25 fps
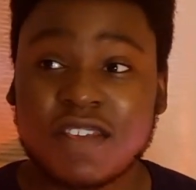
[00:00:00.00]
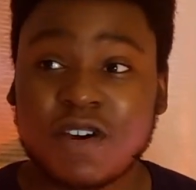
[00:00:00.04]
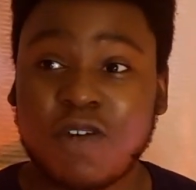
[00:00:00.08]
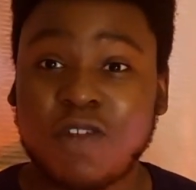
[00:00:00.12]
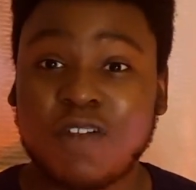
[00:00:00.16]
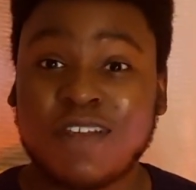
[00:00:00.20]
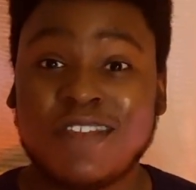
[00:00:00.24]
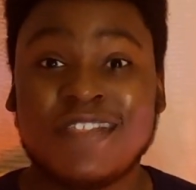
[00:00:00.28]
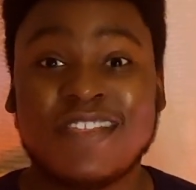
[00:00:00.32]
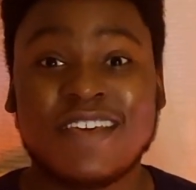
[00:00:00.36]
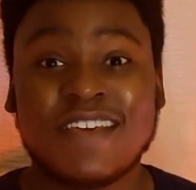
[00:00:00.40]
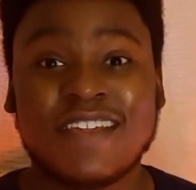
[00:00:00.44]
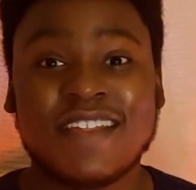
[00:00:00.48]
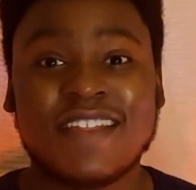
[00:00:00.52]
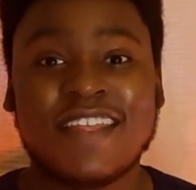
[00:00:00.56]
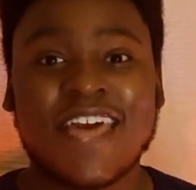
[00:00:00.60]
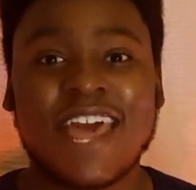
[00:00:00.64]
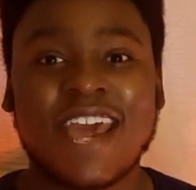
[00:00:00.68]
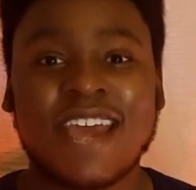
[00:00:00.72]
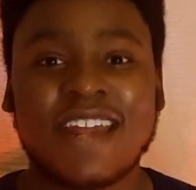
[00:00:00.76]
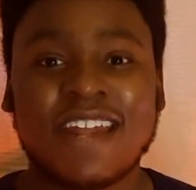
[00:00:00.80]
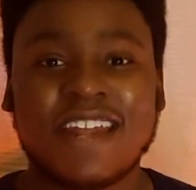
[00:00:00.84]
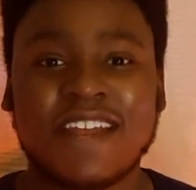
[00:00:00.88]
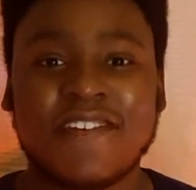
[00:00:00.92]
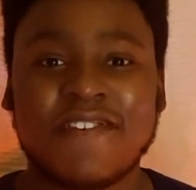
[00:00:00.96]
The only thing
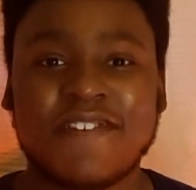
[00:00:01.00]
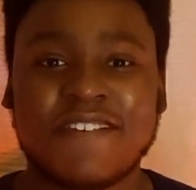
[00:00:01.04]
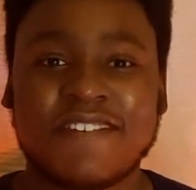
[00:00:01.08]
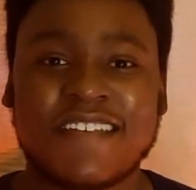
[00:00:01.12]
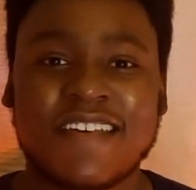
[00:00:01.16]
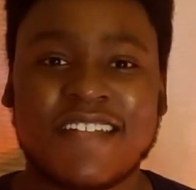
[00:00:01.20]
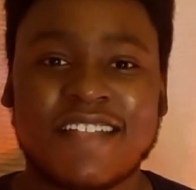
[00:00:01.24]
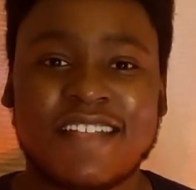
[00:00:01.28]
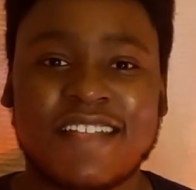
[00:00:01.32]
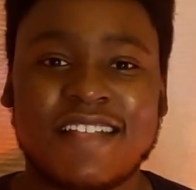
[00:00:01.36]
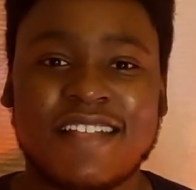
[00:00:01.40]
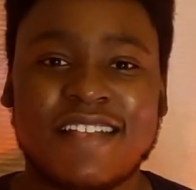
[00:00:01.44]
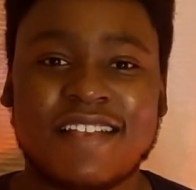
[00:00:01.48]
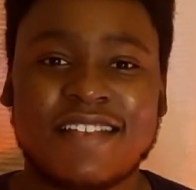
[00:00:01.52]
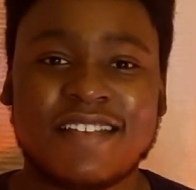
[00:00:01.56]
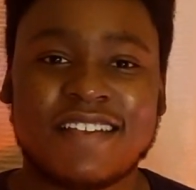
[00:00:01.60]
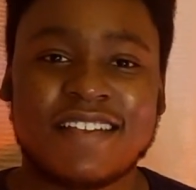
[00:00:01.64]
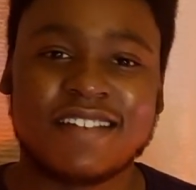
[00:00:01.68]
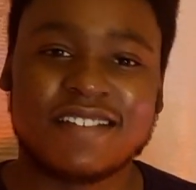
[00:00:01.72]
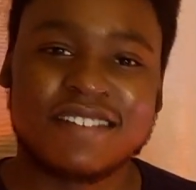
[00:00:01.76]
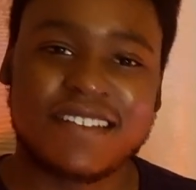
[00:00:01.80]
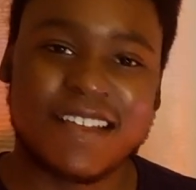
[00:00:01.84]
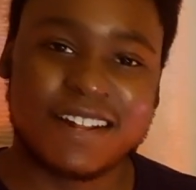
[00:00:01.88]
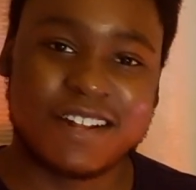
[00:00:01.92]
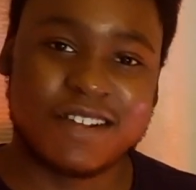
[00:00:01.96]
negative is that they
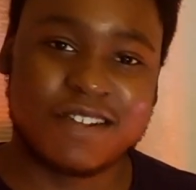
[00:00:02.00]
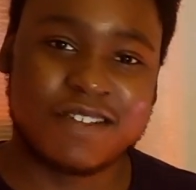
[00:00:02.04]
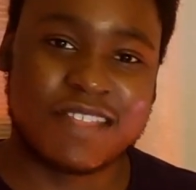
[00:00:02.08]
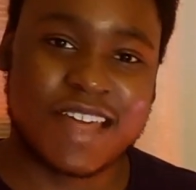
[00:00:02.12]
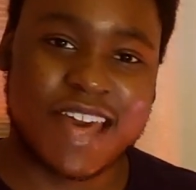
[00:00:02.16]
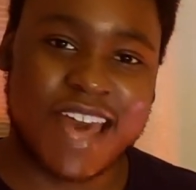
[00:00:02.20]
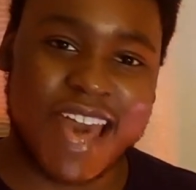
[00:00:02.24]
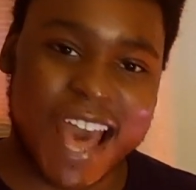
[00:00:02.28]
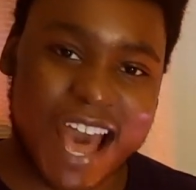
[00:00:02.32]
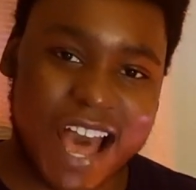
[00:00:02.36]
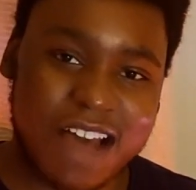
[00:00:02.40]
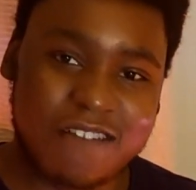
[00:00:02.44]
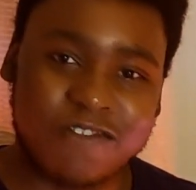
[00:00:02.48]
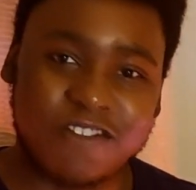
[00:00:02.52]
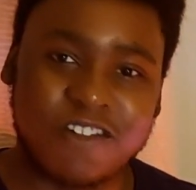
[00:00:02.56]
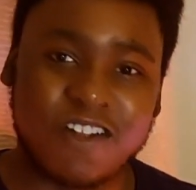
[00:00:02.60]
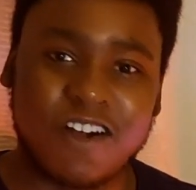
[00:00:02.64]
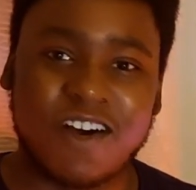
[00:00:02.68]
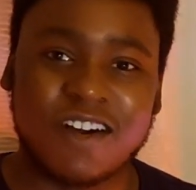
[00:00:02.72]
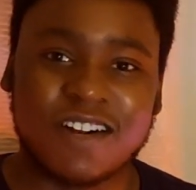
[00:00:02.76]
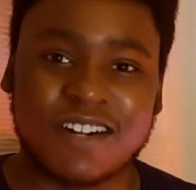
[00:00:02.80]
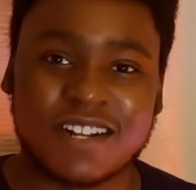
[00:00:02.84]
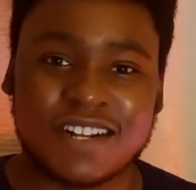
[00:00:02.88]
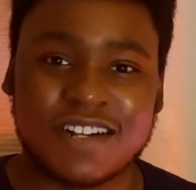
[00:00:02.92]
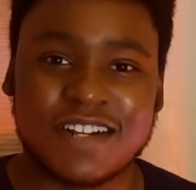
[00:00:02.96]
discontinued the
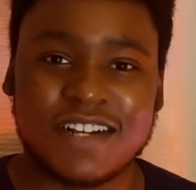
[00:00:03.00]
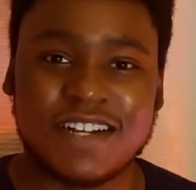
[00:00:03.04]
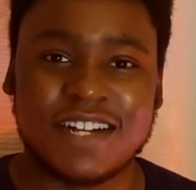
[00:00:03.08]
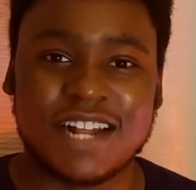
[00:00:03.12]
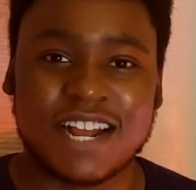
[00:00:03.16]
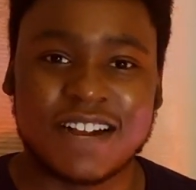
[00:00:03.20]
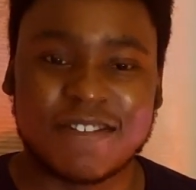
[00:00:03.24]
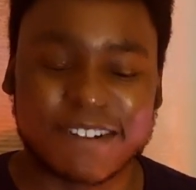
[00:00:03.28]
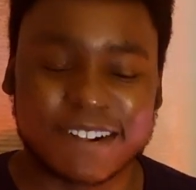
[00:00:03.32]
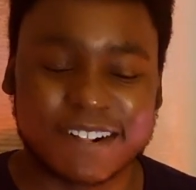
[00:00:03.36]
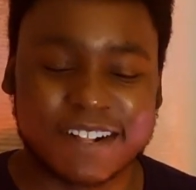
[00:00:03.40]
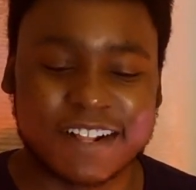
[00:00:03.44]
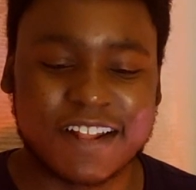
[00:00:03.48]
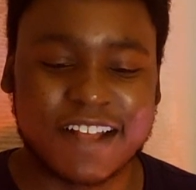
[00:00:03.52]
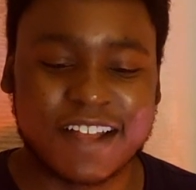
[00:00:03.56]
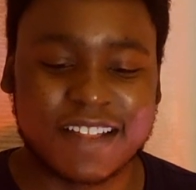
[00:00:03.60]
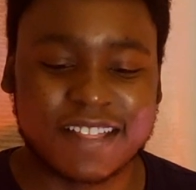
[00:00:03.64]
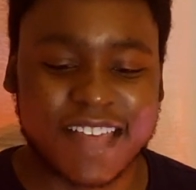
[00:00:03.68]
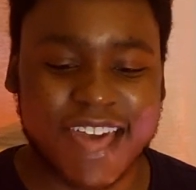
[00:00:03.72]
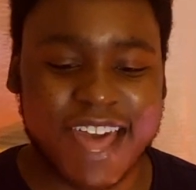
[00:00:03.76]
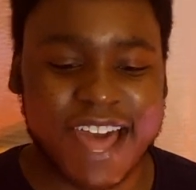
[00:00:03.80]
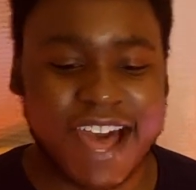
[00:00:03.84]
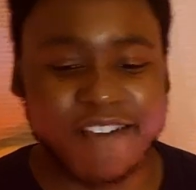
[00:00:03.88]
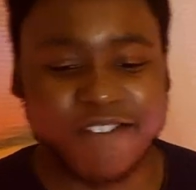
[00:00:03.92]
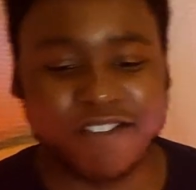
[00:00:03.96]
Avalon, and I really like
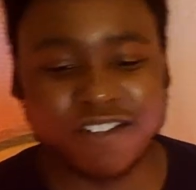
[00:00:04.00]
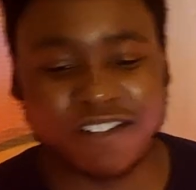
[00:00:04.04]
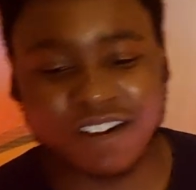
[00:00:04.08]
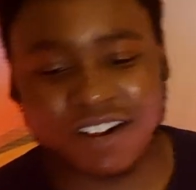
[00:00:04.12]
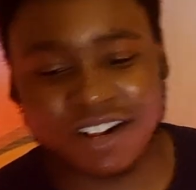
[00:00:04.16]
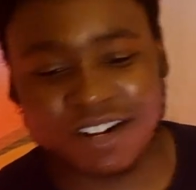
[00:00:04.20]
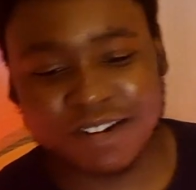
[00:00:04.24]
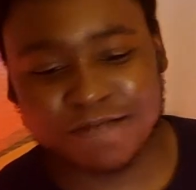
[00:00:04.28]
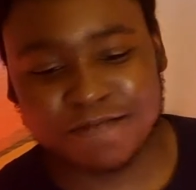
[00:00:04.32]
the Avalon.